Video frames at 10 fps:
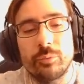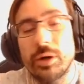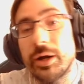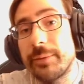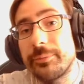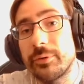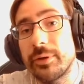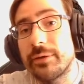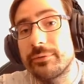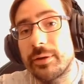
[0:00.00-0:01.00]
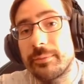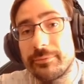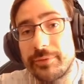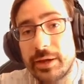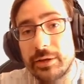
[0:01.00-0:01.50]
what I'm doing is I'm
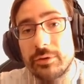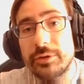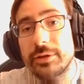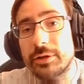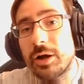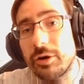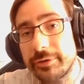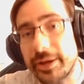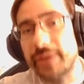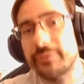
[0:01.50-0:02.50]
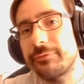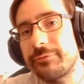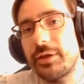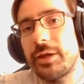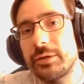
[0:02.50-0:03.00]
saying look at the current active
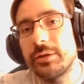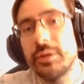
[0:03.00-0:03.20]
scene,